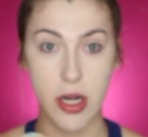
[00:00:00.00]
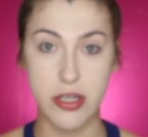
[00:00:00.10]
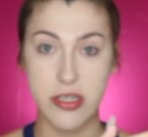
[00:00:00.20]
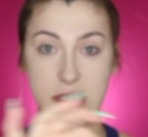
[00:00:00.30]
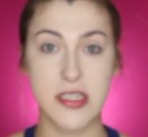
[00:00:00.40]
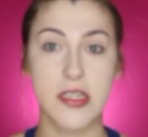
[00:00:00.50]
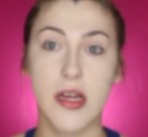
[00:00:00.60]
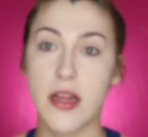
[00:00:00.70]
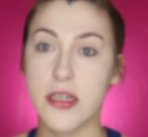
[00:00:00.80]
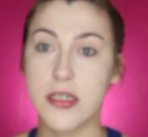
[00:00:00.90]
A transition
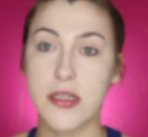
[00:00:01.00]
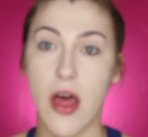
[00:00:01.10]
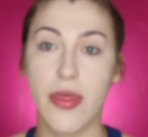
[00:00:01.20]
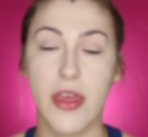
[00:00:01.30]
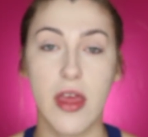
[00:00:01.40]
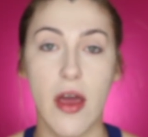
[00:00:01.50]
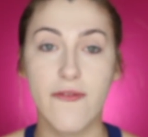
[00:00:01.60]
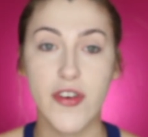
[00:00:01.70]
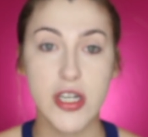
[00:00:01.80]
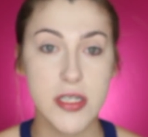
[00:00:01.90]
color is the
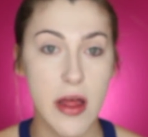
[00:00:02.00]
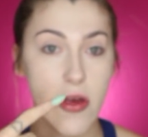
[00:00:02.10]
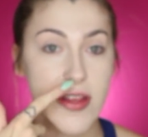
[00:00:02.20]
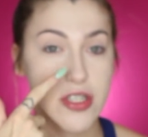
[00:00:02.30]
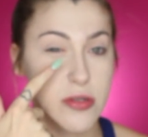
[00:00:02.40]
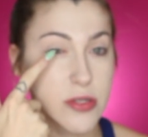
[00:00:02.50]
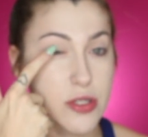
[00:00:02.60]
first color that you're going